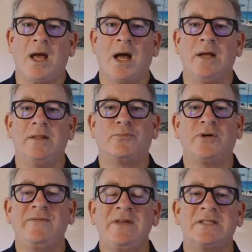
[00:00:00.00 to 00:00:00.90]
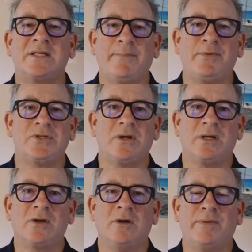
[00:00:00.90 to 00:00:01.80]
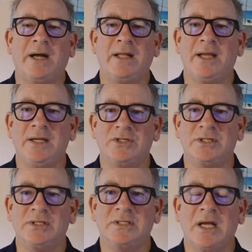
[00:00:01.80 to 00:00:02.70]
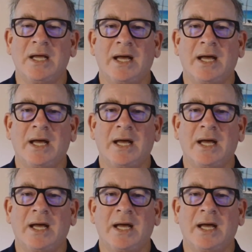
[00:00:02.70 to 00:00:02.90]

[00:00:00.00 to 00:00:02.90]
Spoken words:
In the previous episode on Copilot agents,